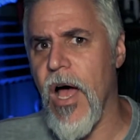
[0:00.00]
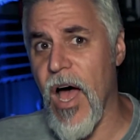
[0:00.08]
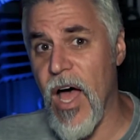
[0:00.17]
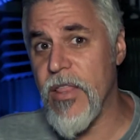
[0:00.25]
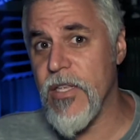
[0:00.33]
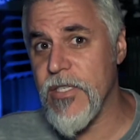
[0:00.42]

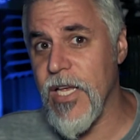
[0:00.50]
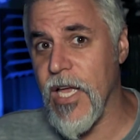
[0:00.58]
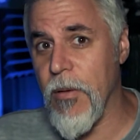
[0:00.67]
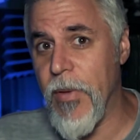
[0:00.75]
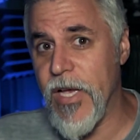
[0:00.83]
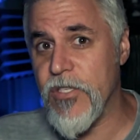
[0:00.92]
on the
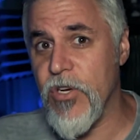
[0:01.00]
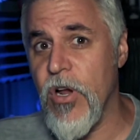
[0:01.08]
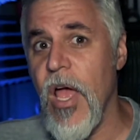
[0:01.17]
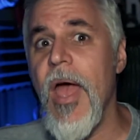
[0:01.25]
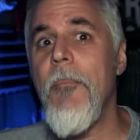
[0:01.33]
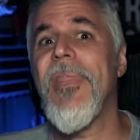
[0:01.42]
second mixer,
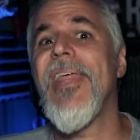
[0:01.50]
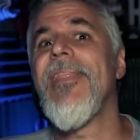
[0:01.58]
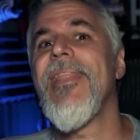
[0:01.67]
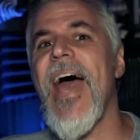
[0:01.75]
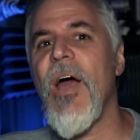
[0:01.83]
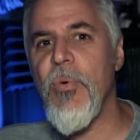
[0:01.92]
but then
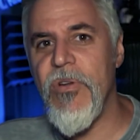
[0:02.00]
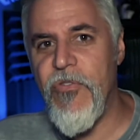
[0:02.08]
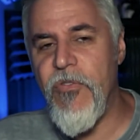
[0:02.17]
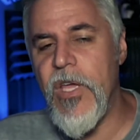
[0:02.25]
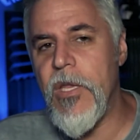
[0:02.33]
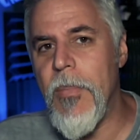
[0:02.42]
that would
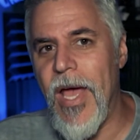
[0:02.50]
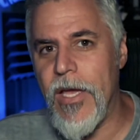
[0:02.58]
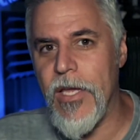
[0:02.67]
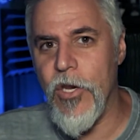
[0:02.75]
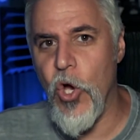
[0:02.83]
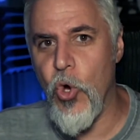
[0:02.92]
feed back
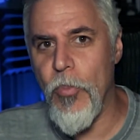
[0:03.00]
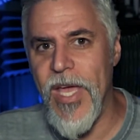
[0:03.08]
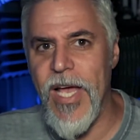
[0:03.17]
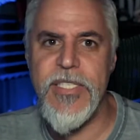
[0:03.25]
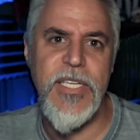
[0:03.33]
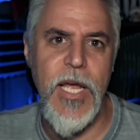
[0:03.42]
into
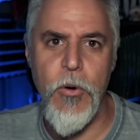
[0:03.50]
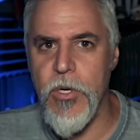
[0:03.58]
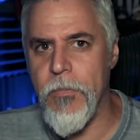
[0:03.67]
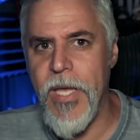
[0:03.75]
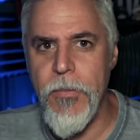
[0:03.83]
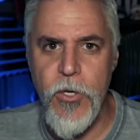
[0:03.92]
OBS and I
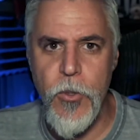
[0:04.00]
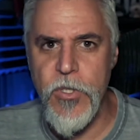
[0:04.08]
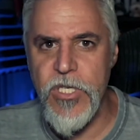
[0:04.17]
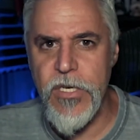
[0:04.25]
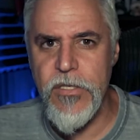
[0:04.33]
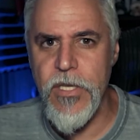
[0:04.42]
would be able to
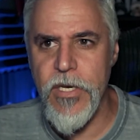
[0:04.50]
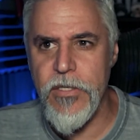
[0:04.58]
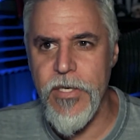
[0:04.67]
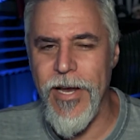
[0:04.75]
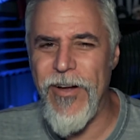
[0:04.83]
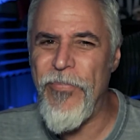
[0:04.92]
adjust things
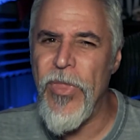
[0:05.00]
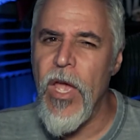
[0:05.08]
there.